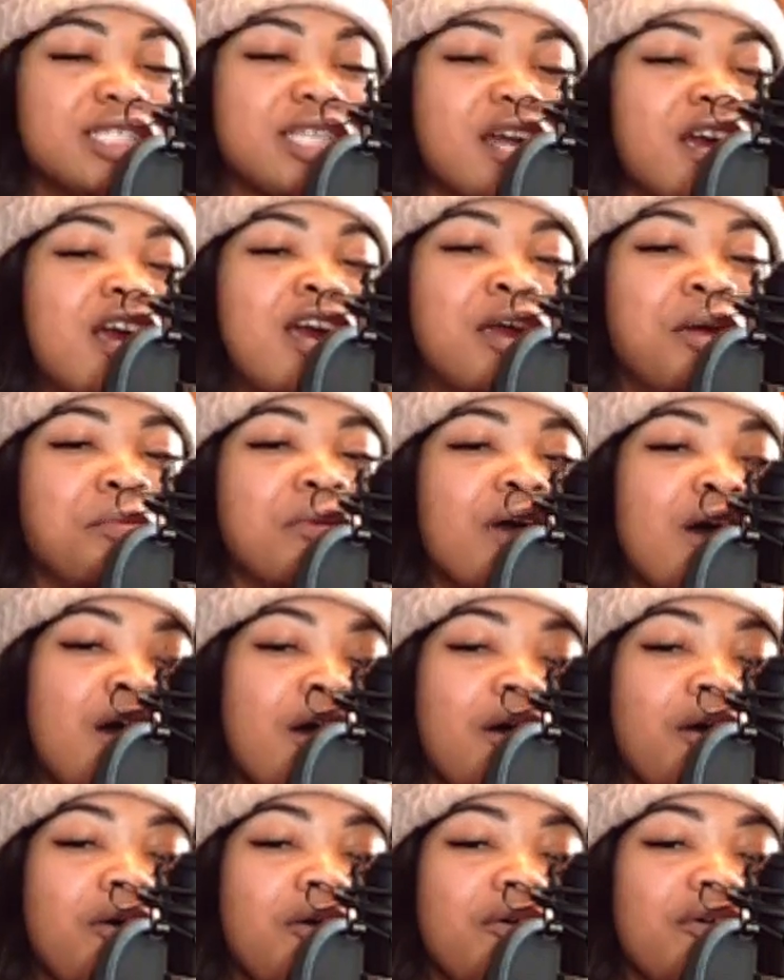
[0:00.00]
term
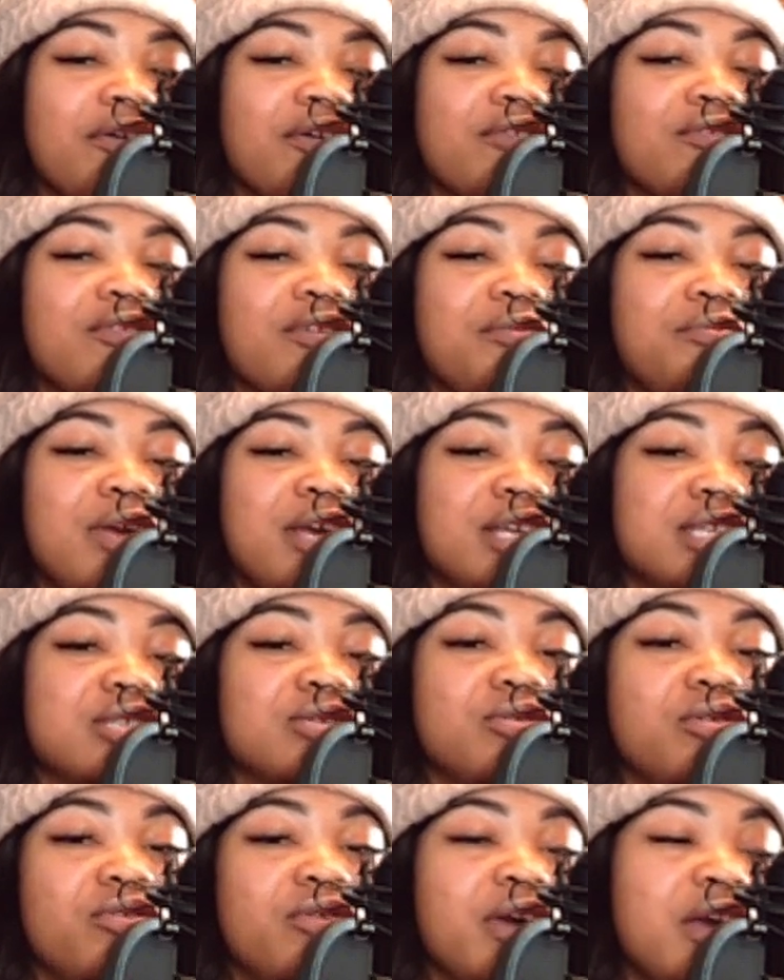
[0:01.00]
goal would be
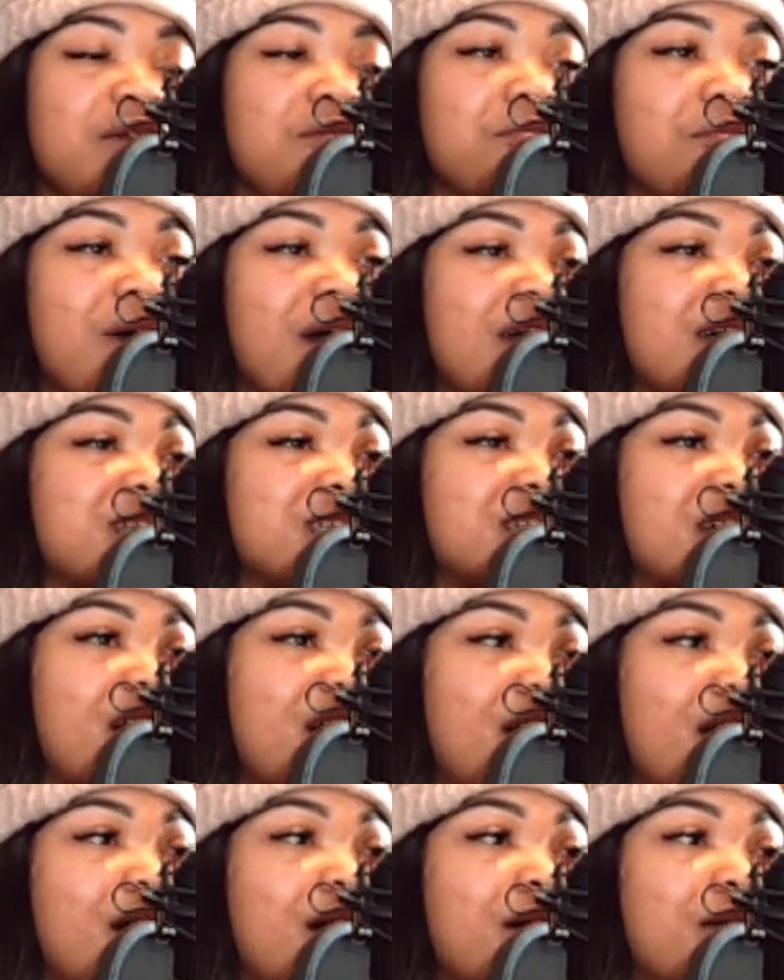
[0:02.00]
to quit my
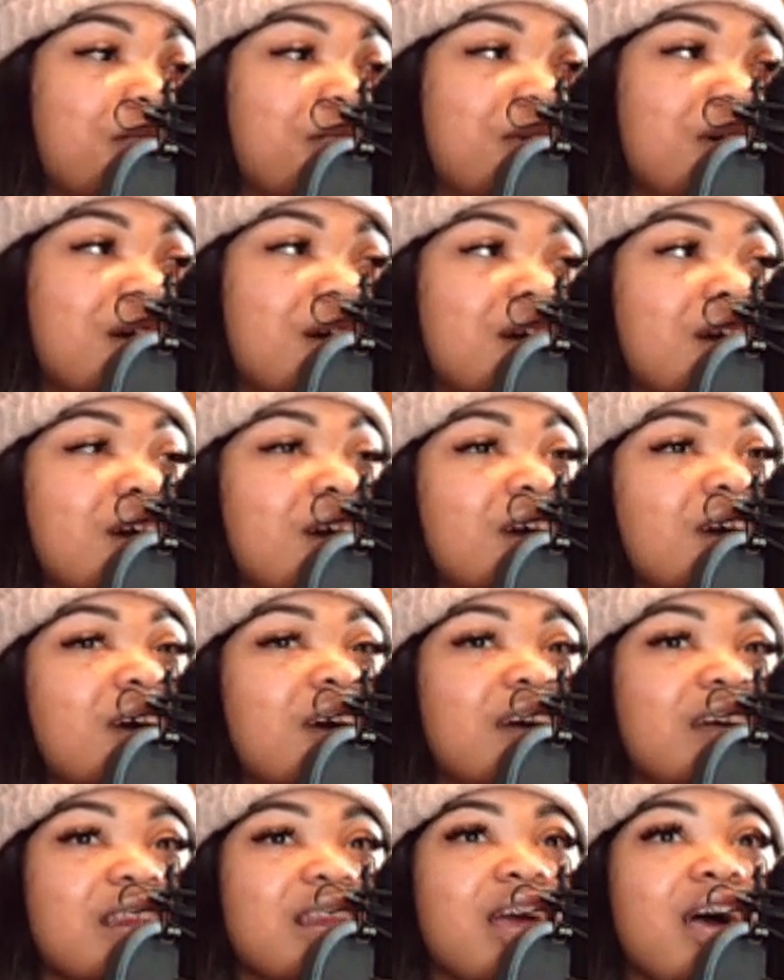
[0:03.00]
job, mm -hmm.
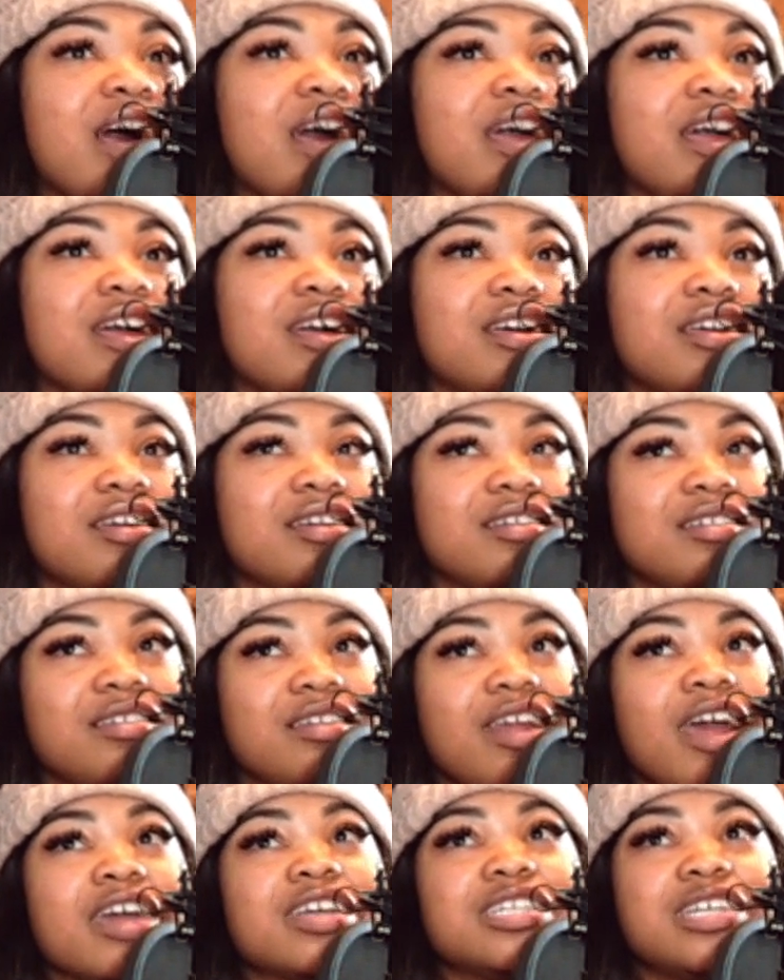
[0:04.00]
like
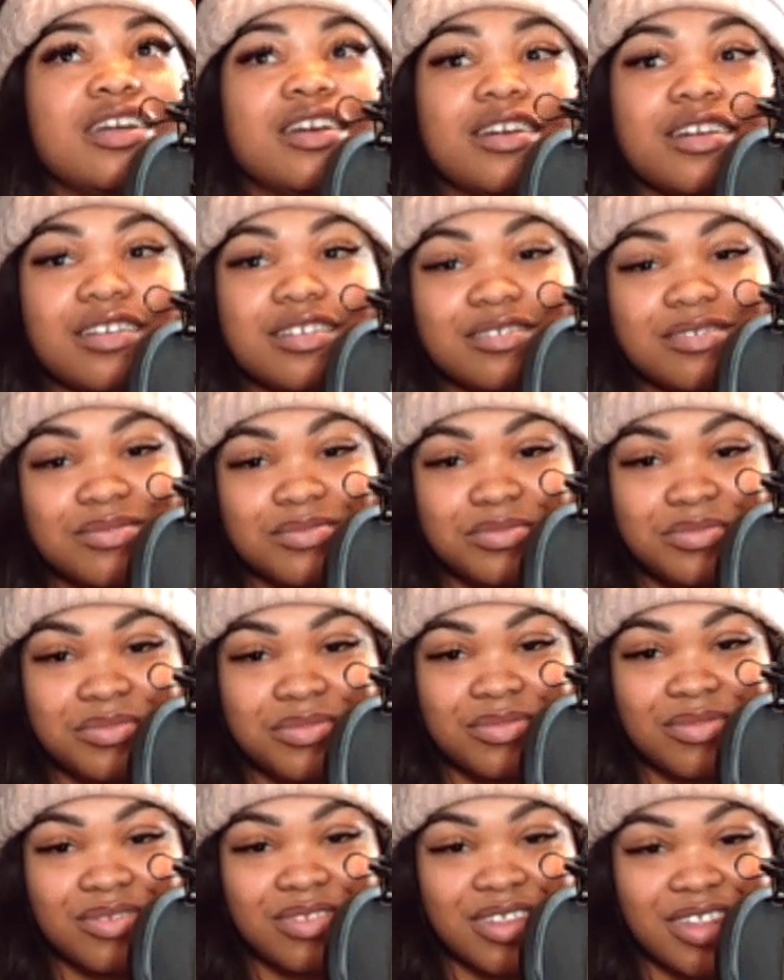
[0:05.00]
next year. For
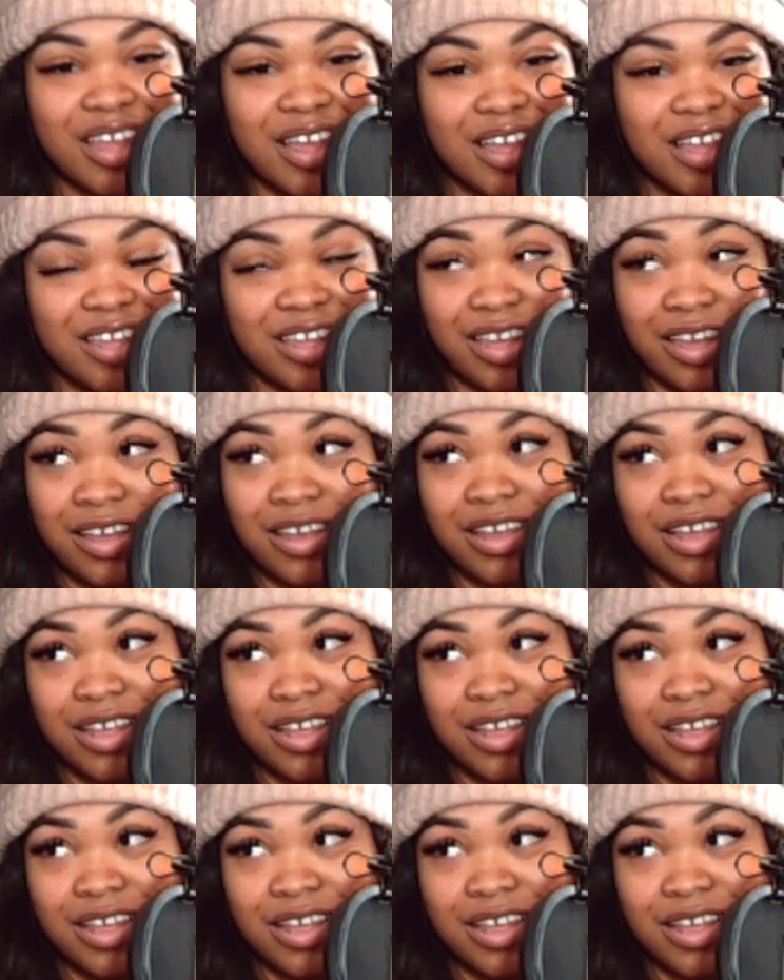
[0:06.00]
sure. Yeah.